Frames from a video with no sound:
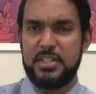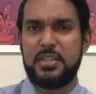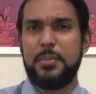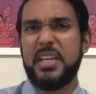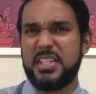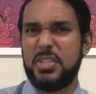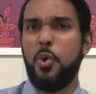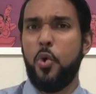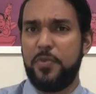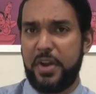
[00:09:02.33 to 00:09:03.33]
in some cases
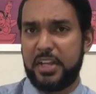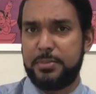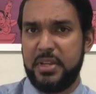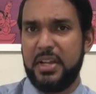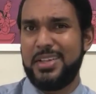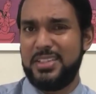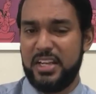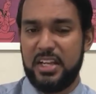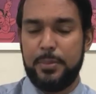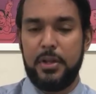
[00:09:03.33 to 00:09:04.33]
over explaining and
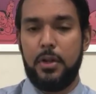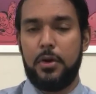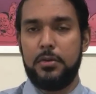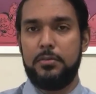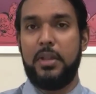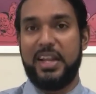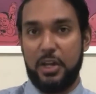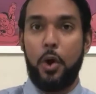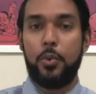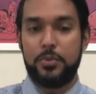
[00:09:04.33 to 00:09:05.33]
taking a bit long, like
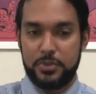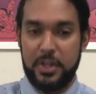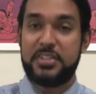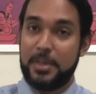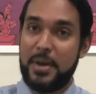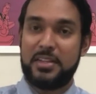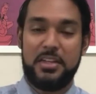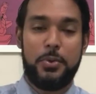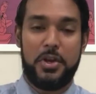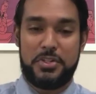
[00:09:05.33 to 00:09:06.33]
now. So let's get back to
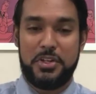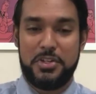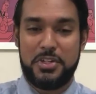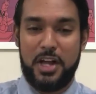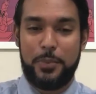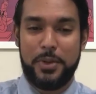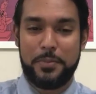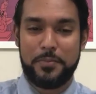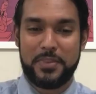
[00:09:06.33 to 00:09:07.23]
the question, shall we?